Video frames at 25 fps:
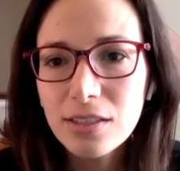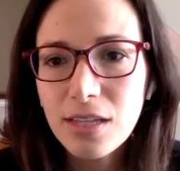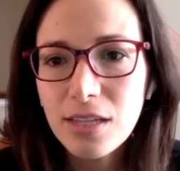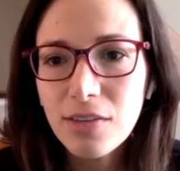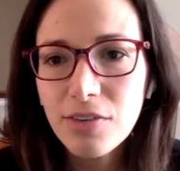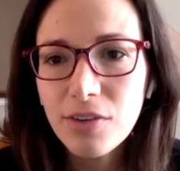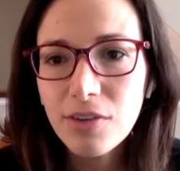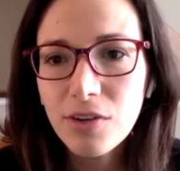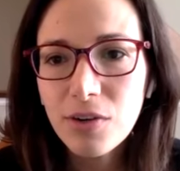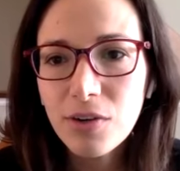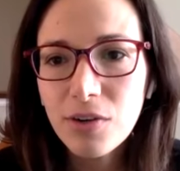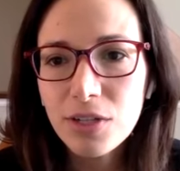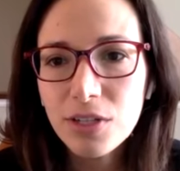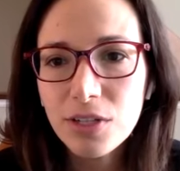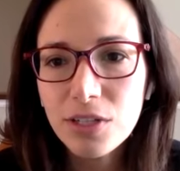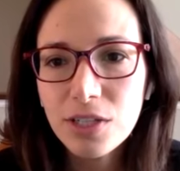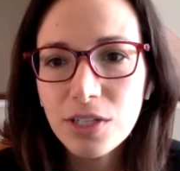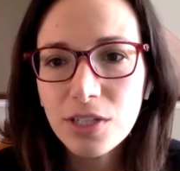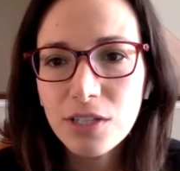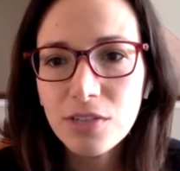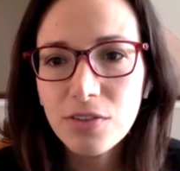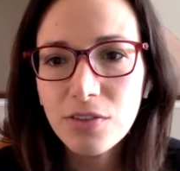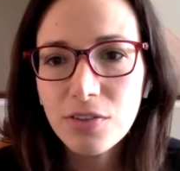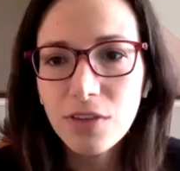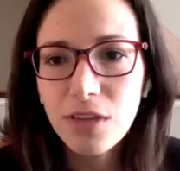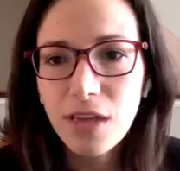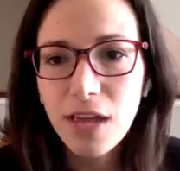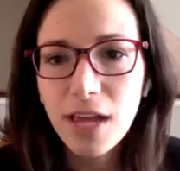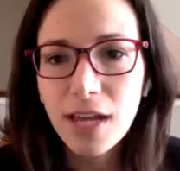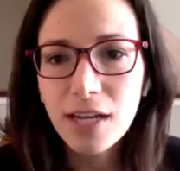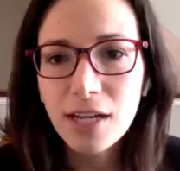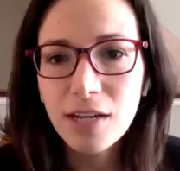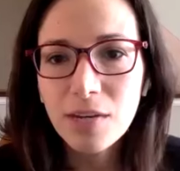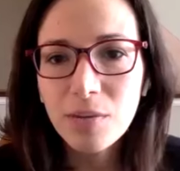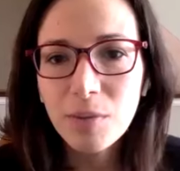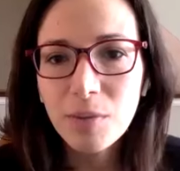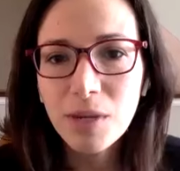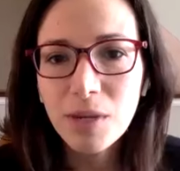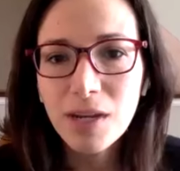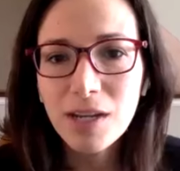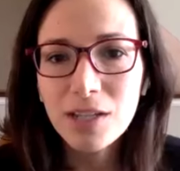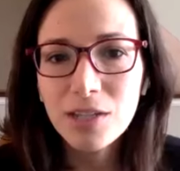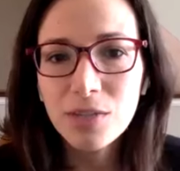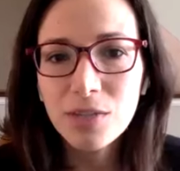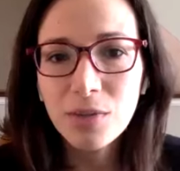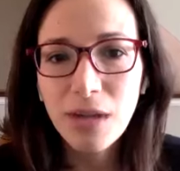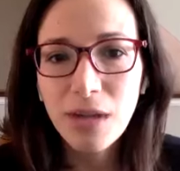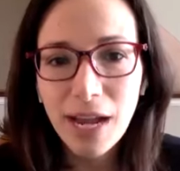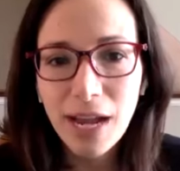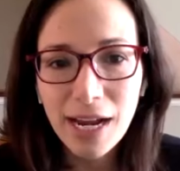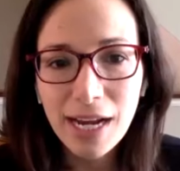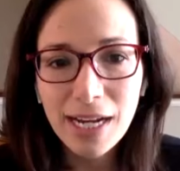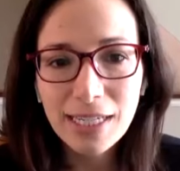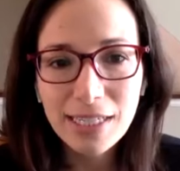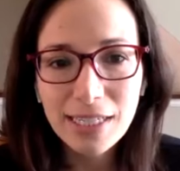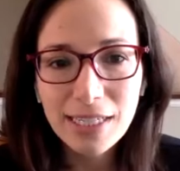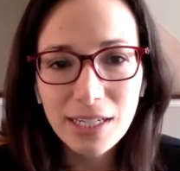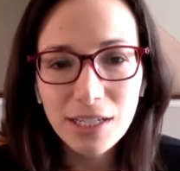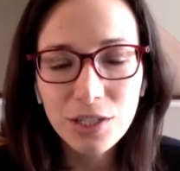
Save your questions for the end, because when I